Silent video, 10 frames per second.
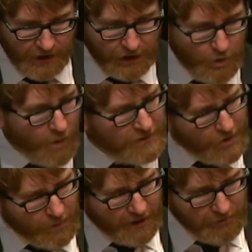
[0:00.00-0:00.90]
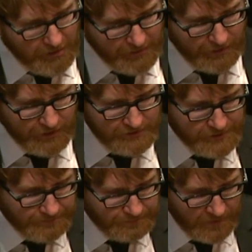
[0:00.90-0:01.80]
You want to know what I really learned?
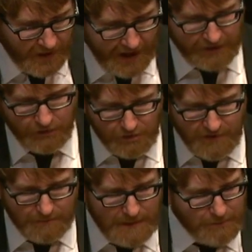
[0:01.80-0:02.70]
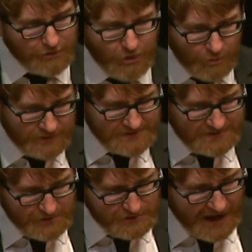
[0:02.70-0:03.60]
I learned that people don't
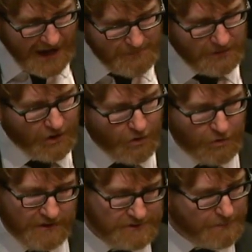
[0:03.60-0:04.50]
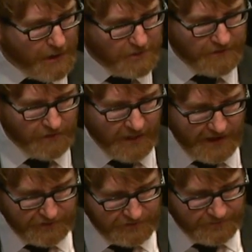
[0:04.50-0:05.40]
consider time alone as part of their
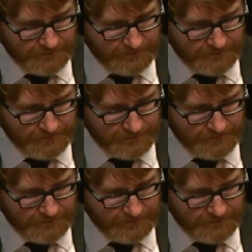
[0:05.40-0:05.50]
life.